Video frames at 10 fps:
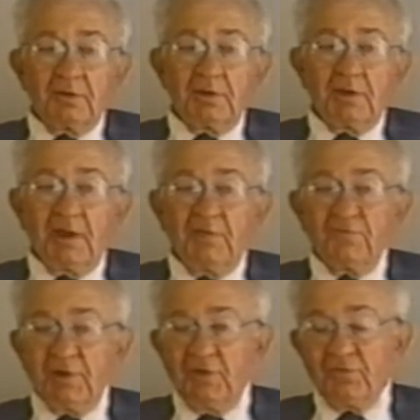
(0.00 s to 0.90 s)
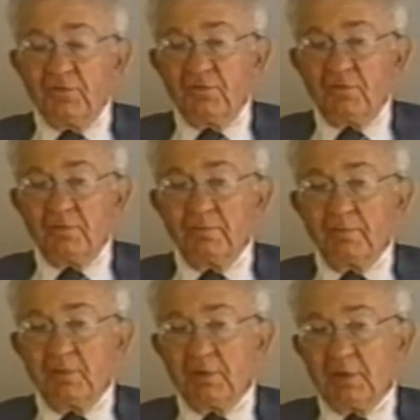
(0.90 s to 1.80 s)
you have leases
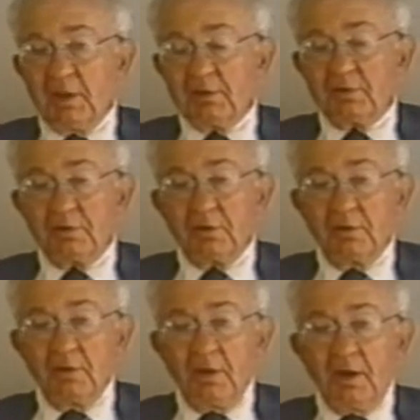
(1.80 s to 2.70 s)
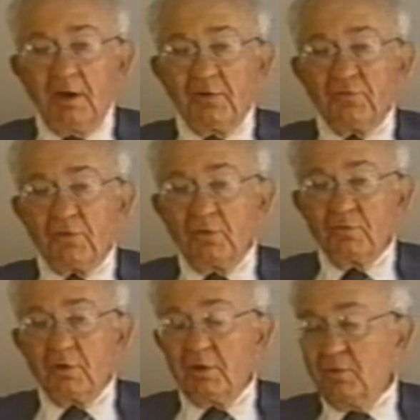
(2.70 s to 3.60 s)
that are so
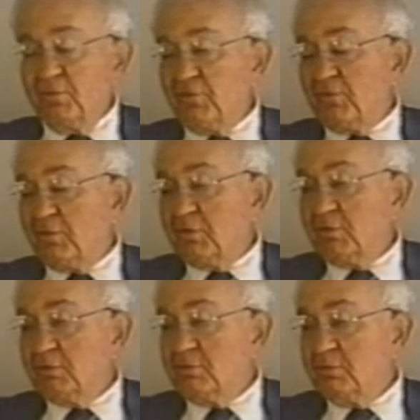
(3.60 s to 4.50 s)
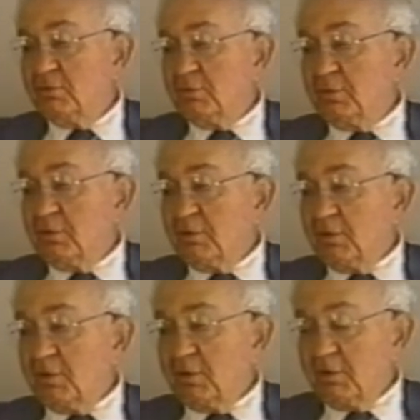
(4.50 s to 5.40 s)
close to
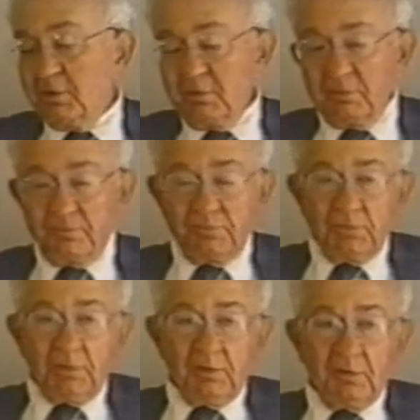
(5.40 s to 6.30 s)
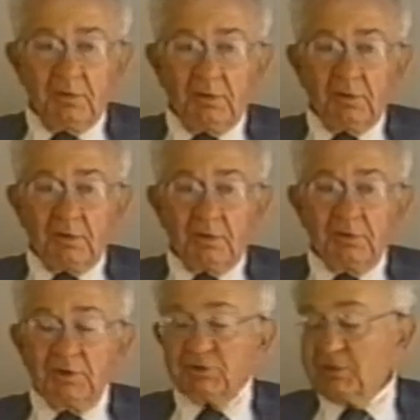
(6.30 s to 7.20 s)
uh,
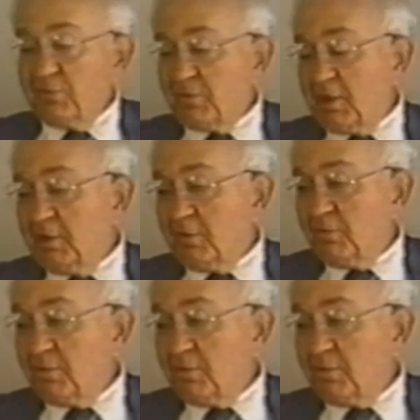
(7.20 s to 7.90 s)
conditional sales